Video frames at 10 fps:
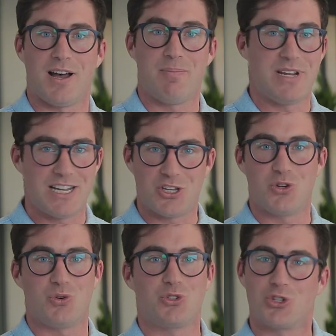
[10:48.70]
meeting
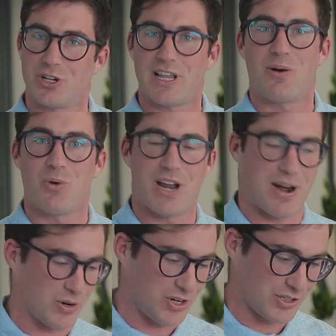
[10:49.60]
you during that 1
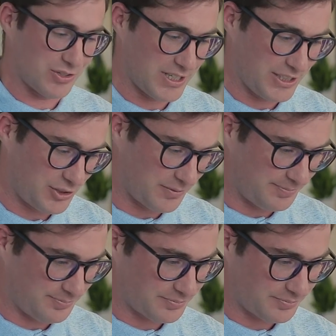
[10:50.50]
hour consultation.